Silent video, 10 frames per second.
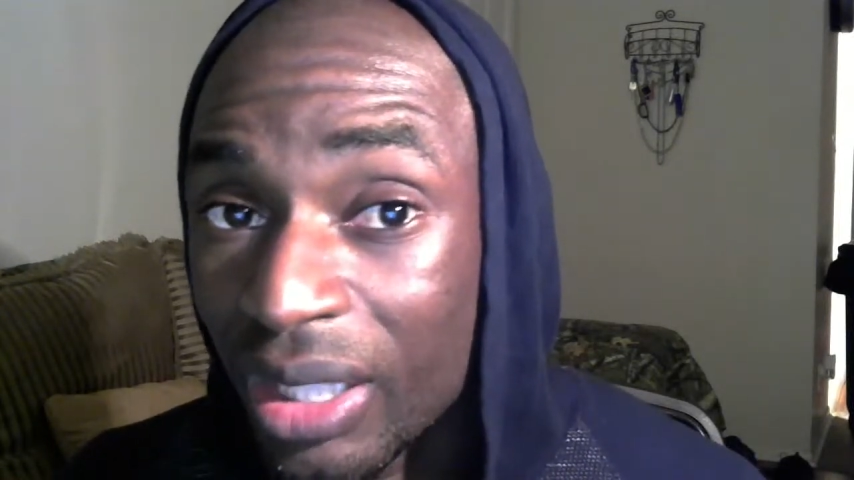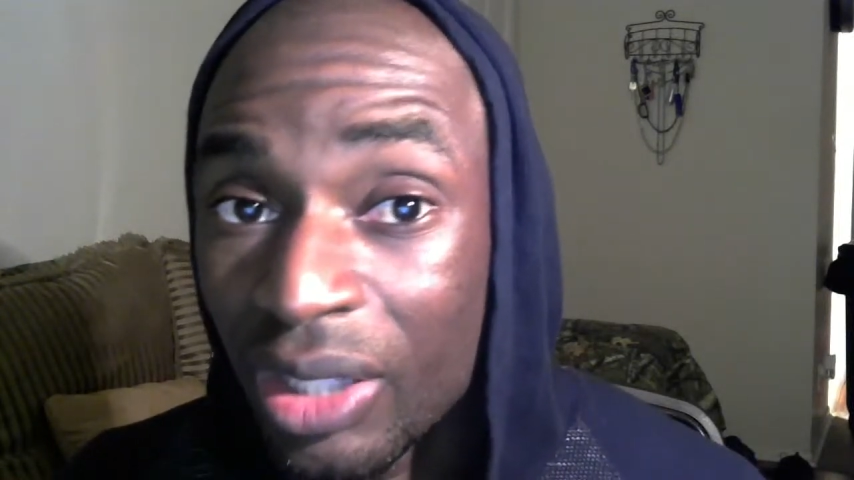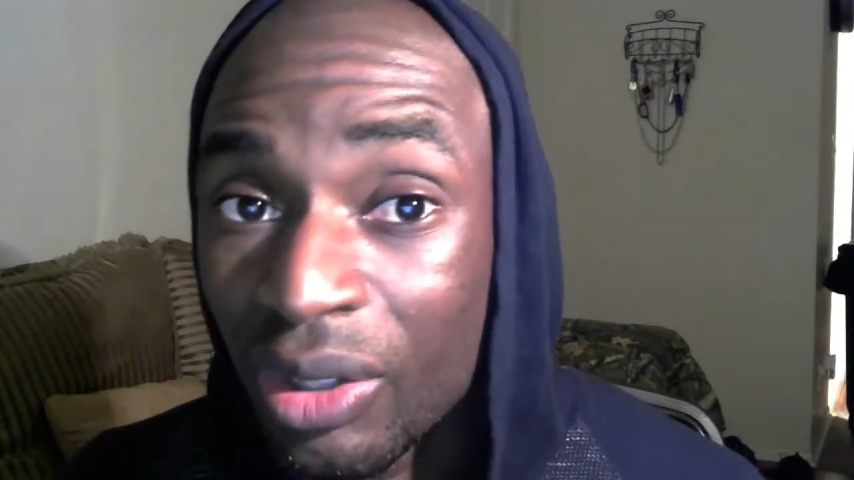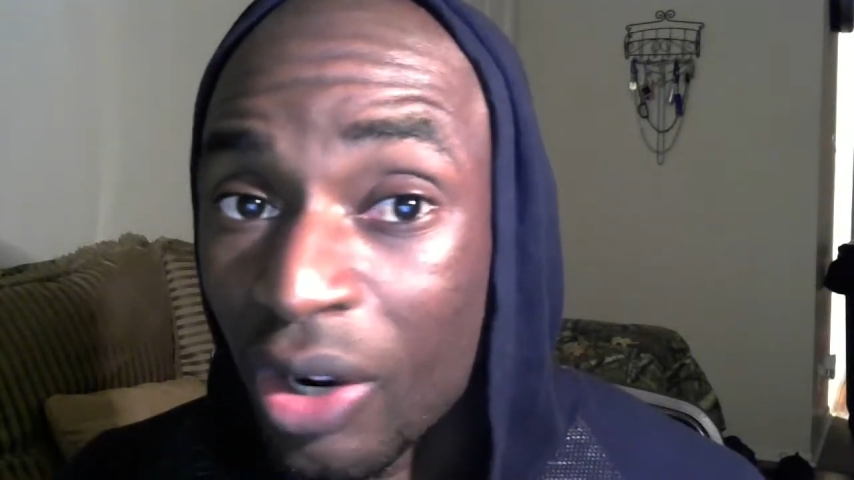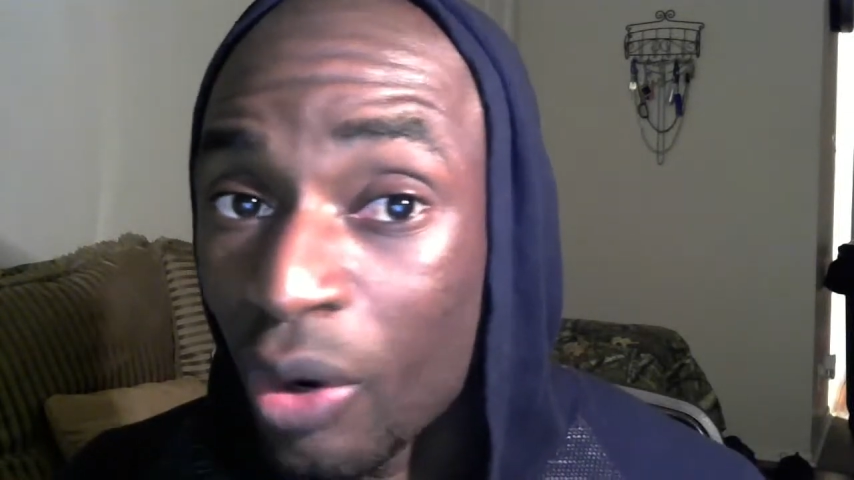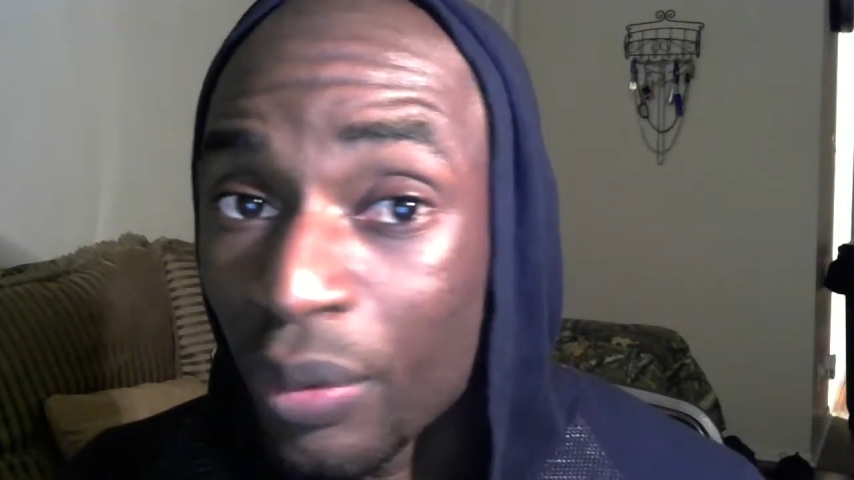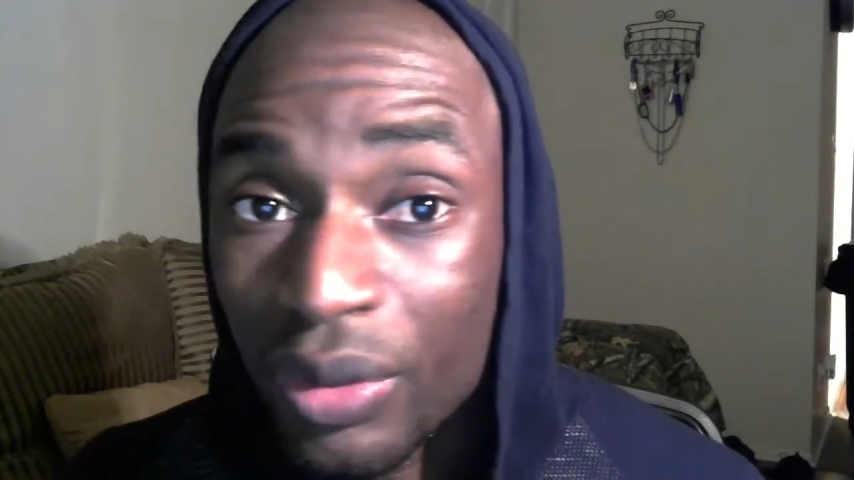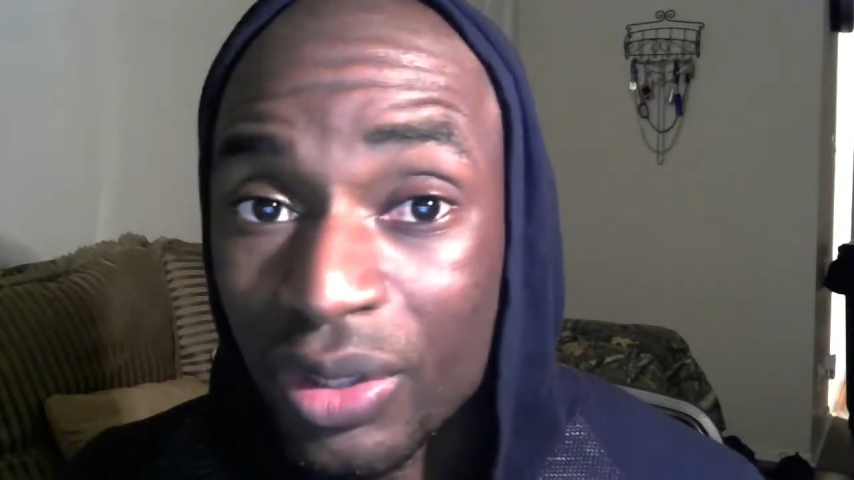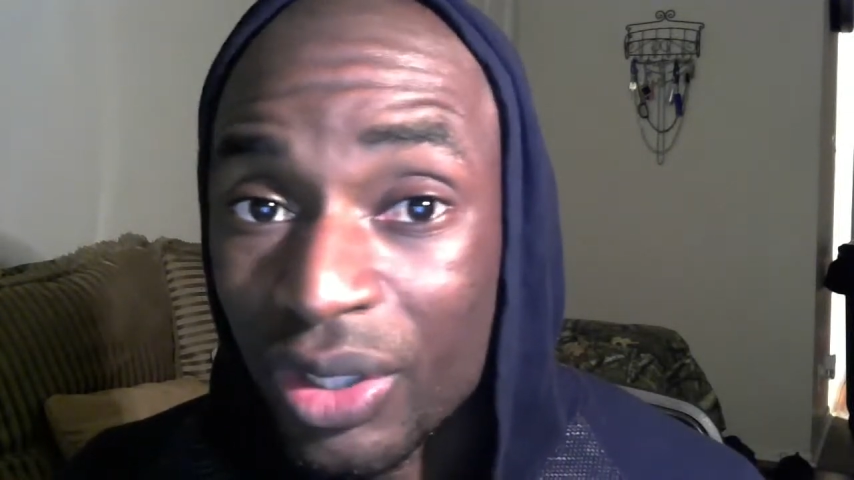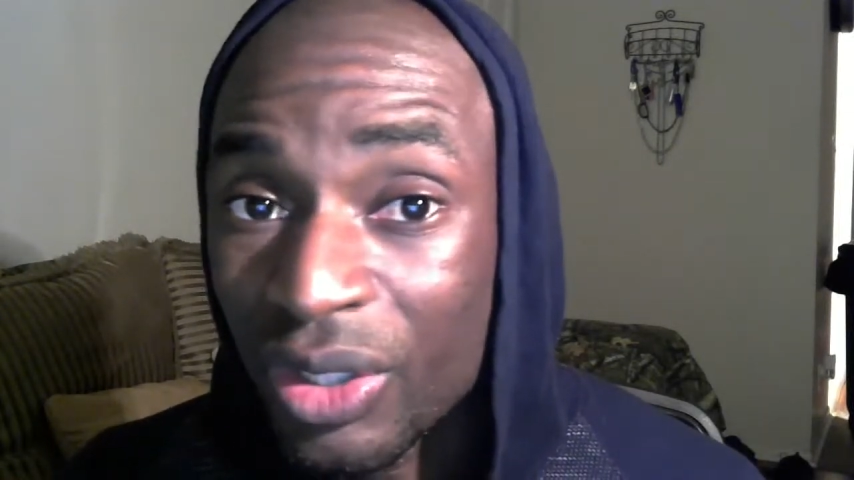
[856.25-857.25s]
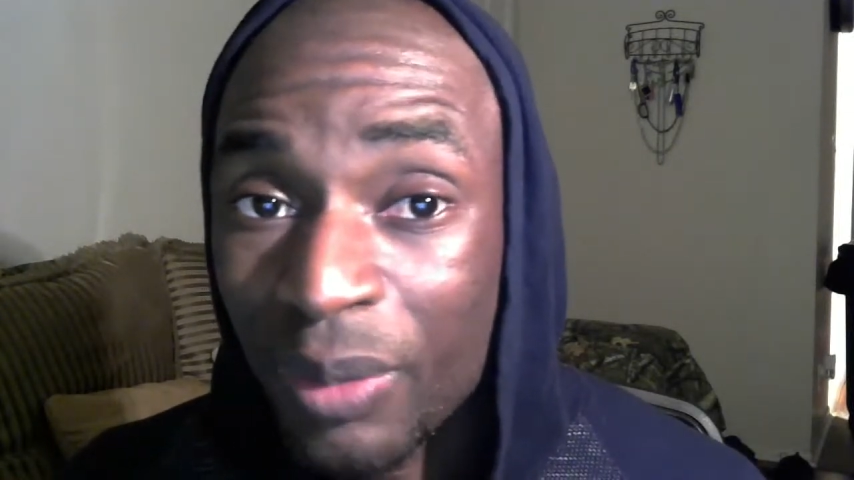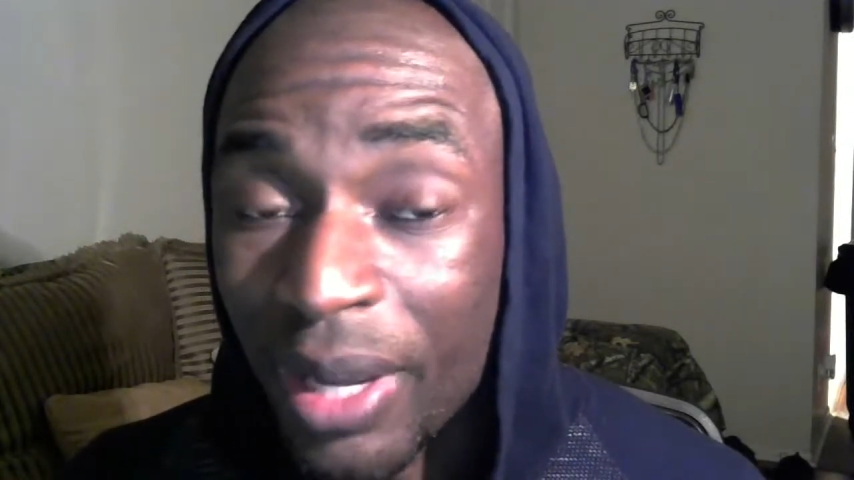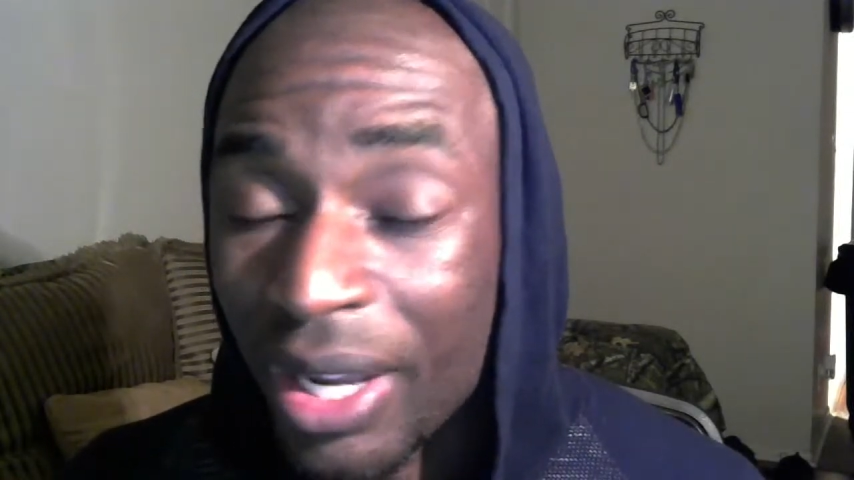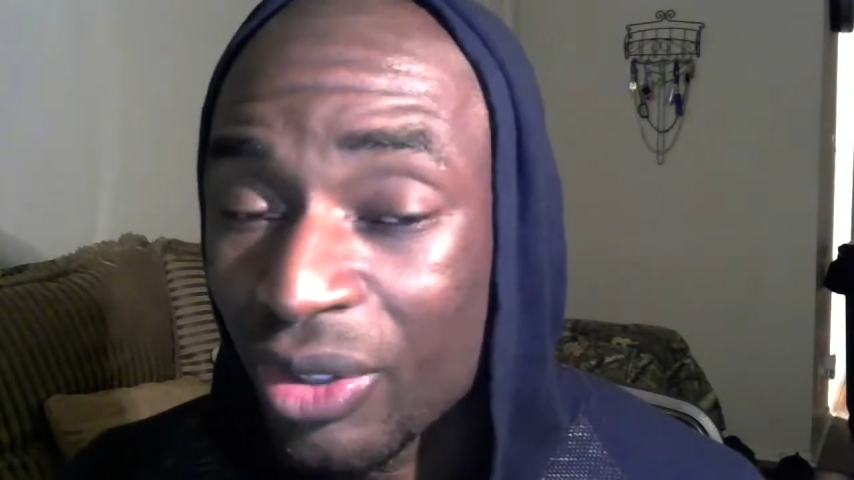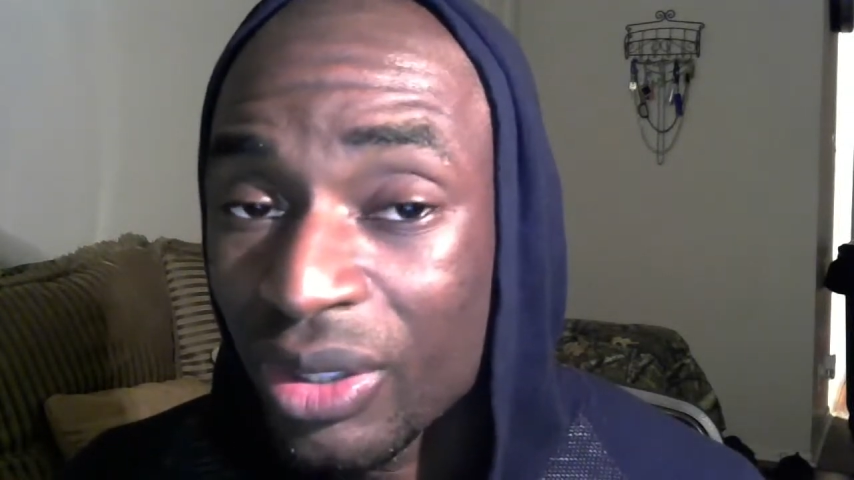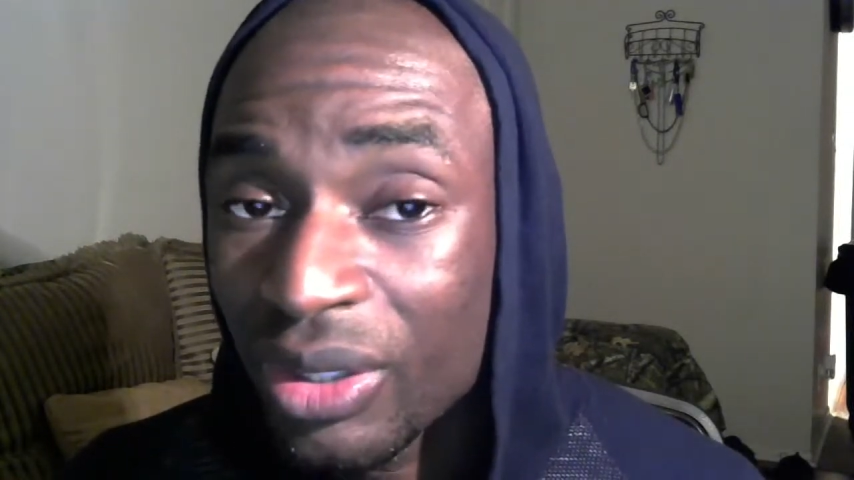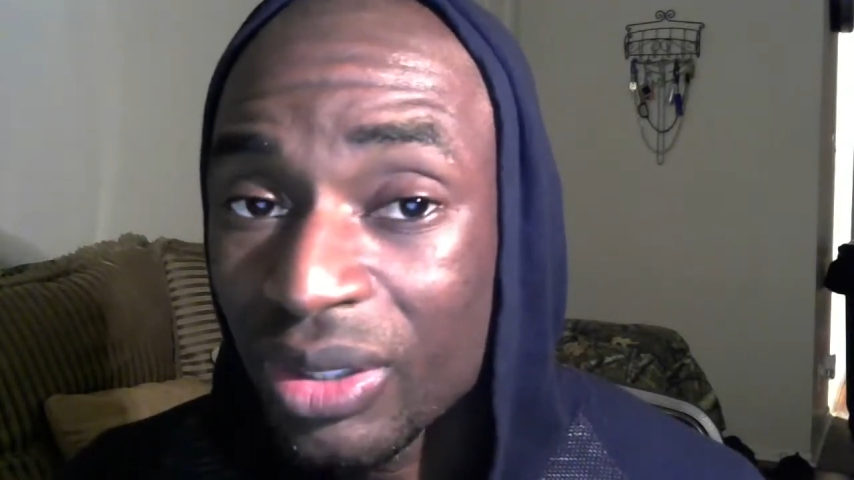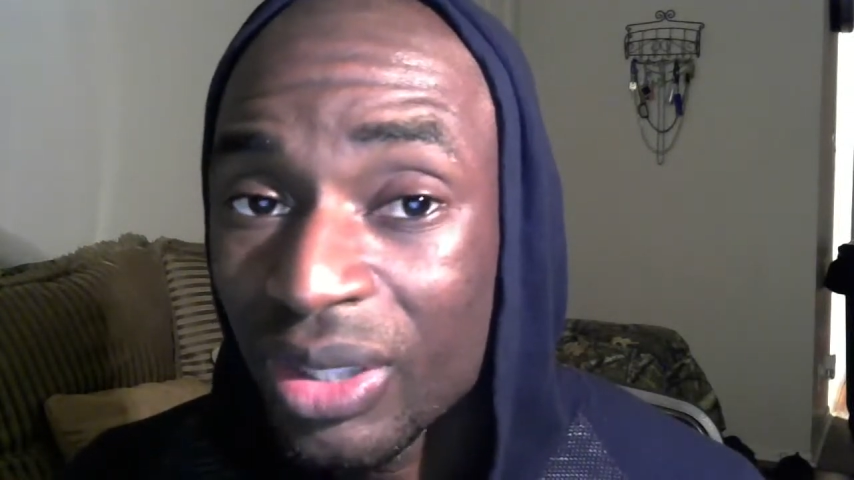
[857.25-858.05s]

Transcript: yo, I hope he returns a Patriot